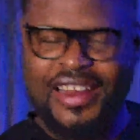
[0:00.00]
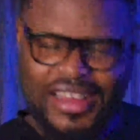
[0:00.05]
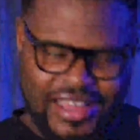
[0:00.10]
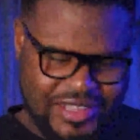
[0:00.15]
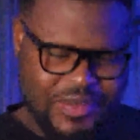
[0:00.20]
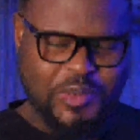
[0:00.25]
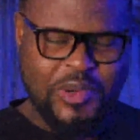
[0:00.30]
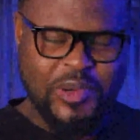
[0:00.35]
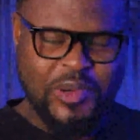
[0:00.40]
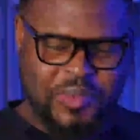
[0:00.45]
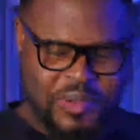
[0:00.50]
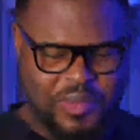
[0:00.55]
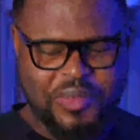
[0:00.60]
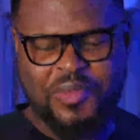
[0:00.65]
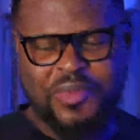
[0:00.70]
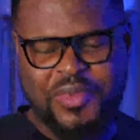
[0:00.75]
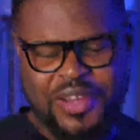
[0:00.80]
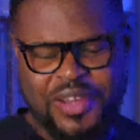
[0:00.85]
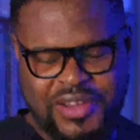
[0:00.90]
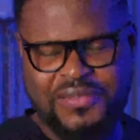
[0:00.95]
An alert
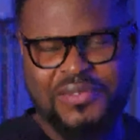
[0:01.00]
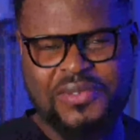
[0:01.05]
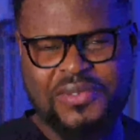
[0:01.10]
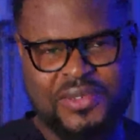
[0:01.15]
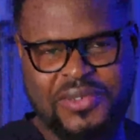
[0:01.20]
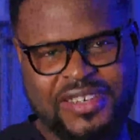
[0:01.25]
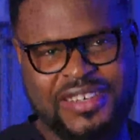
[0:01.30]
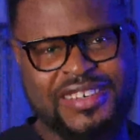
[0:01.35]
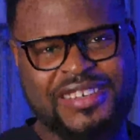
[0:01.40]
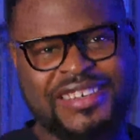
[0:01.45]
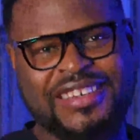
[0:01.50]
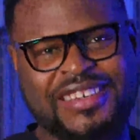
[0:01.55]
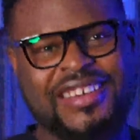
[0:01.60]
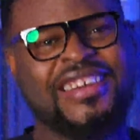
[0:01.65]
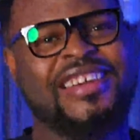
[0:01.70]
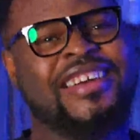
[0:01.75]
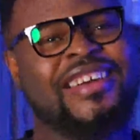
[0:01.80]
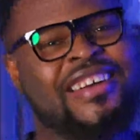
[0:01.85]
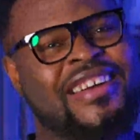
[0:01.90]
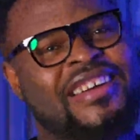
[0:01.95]
popped up on my phone,
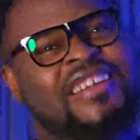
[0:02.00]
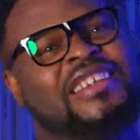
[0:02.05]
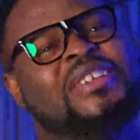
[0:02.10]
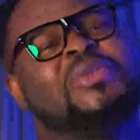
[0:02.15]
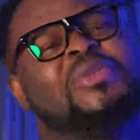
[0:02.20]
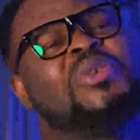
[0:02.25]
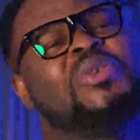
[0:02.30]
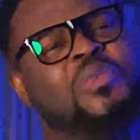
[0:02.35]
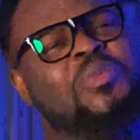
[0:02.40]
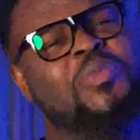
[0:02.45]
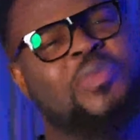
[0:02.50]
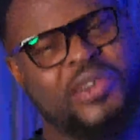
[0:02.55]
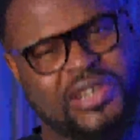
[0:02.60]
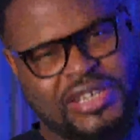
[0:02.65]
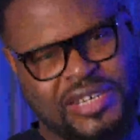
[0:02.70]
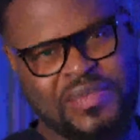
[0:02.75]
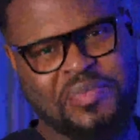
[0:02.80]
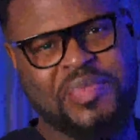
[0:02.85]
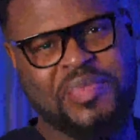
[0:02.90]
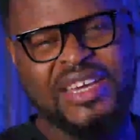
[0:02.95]
and it
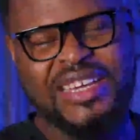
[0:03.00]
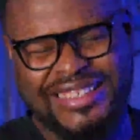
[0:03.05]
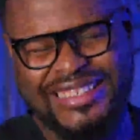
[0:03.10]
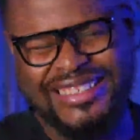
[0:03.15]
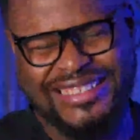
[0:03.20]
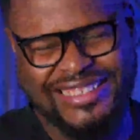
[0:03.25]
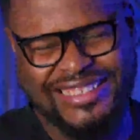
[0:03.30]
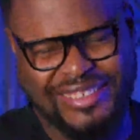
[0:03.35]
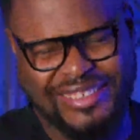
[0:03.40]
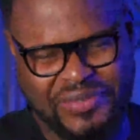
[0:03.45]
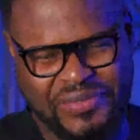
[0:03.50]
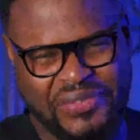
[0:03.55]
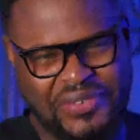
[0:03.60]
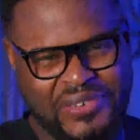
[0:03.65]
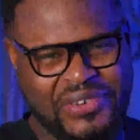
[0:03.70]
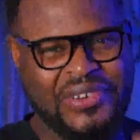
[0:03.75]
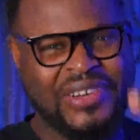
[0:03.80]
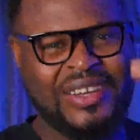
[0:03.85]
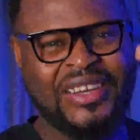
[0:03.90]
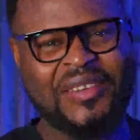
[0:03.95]
was money paid
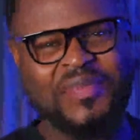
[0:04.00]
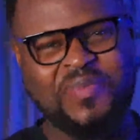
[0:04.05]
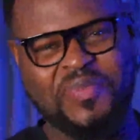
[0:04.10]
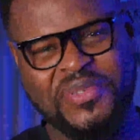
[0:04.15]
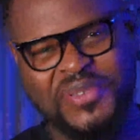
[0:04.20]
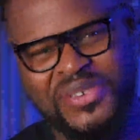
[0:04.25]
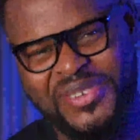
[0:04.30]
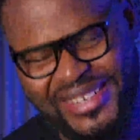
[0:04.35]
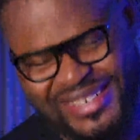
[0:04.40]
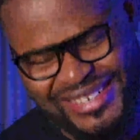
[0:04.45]
in for a